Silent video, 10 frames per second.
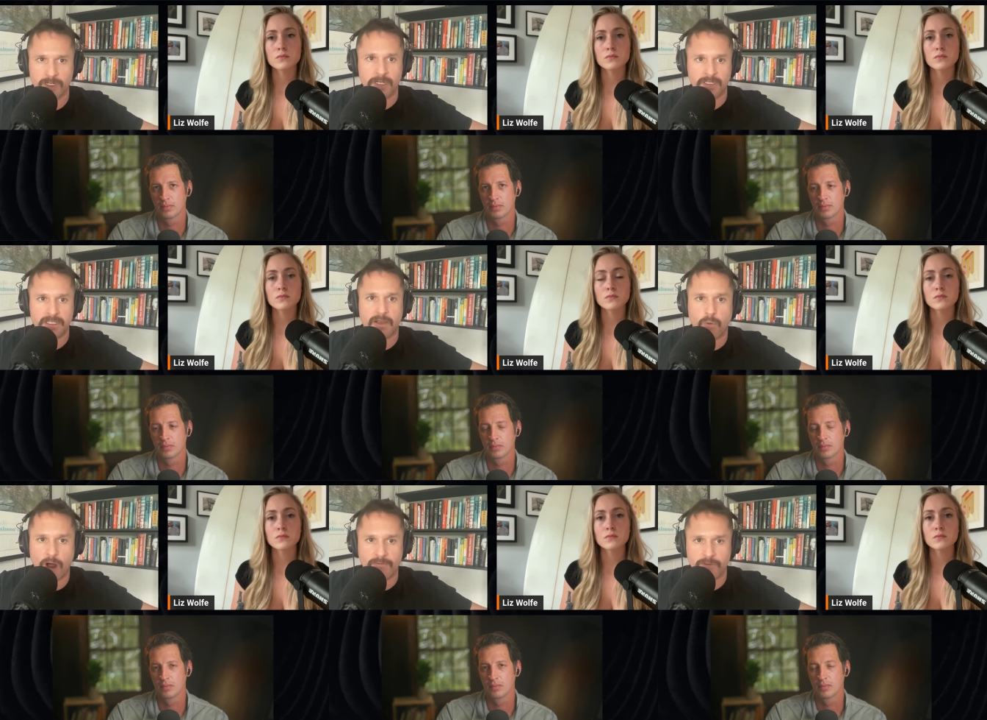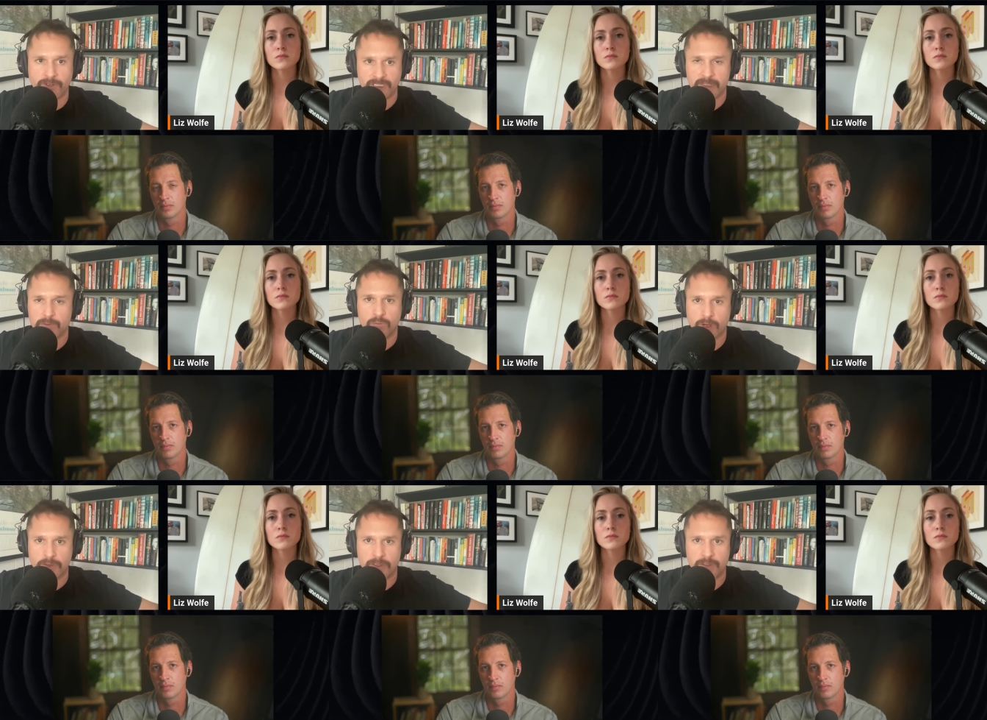Speaker 1: Taiwan, for example, where
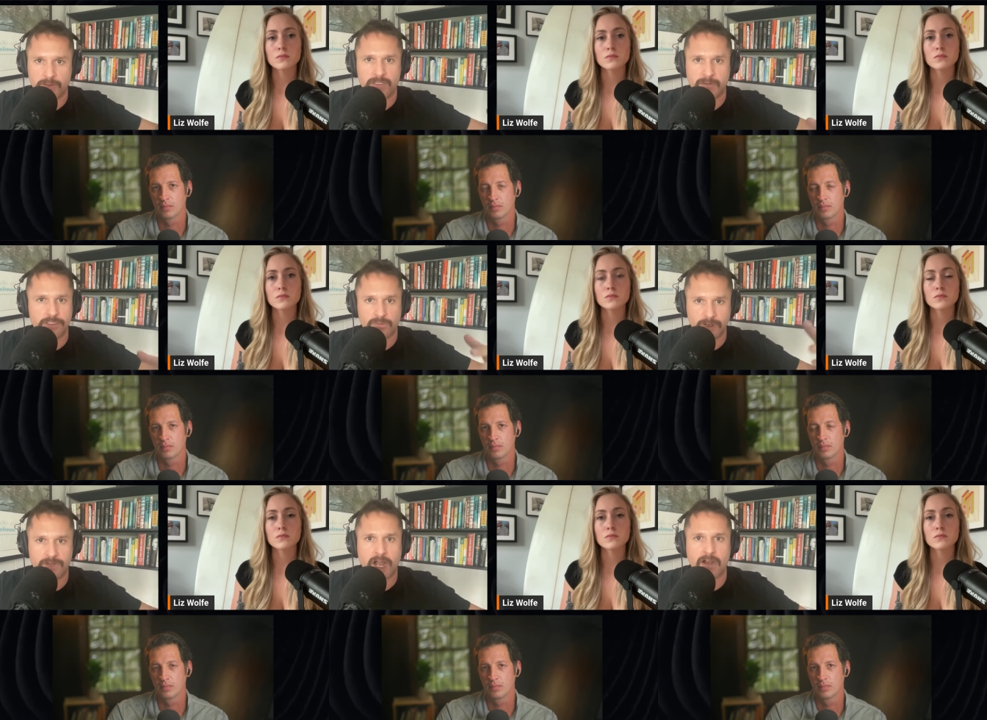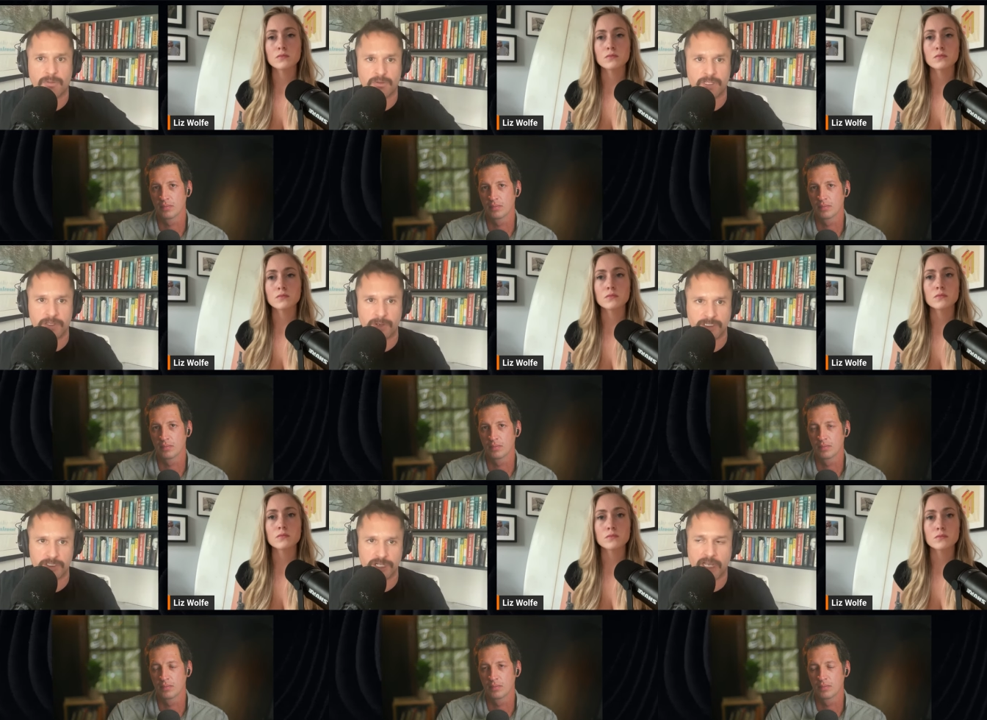the tensions were even higher between the US
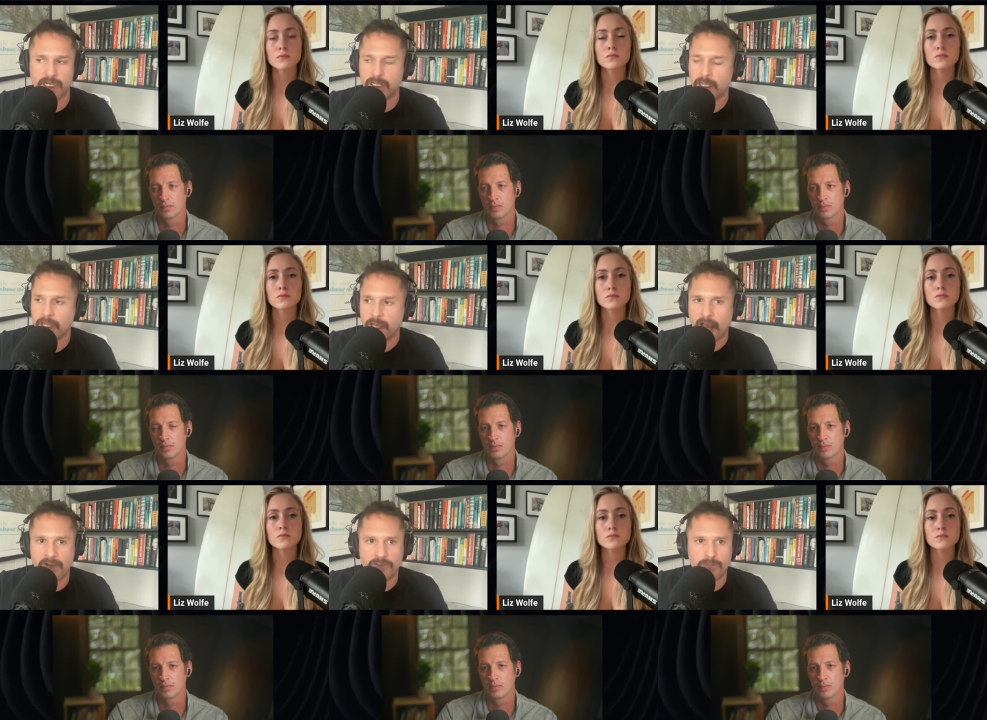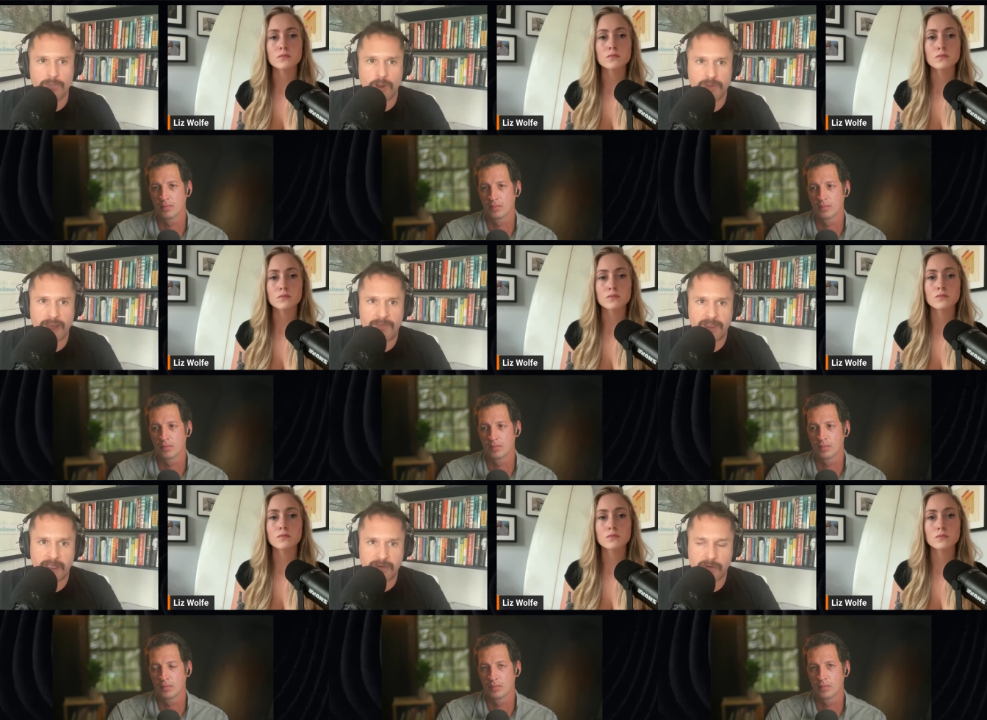and China, I don't think we'd want them having
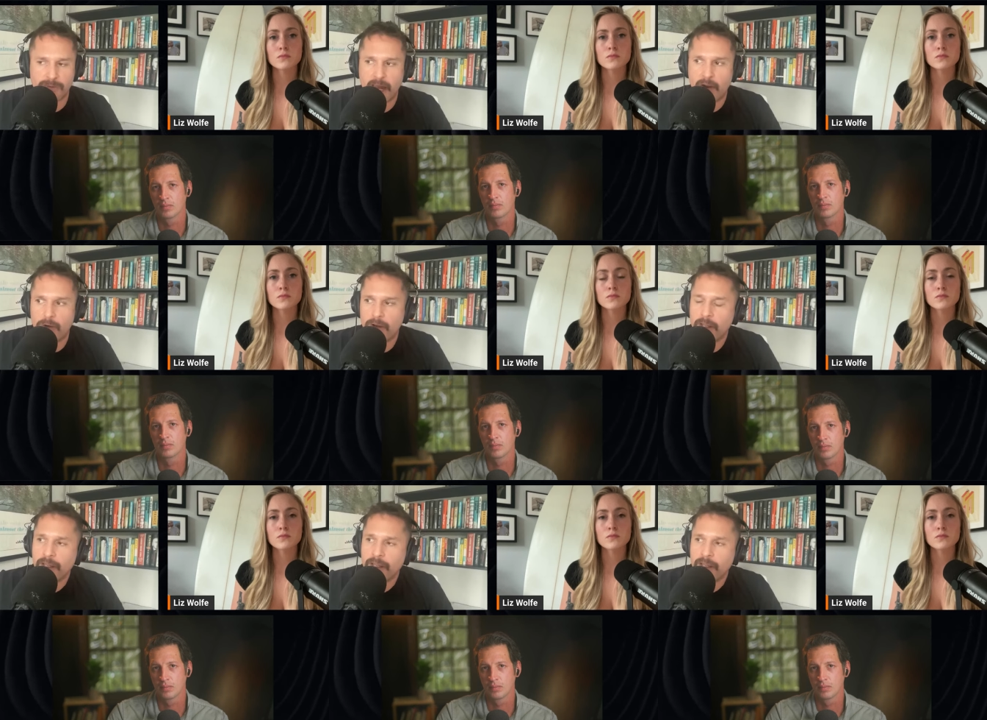that sort of power.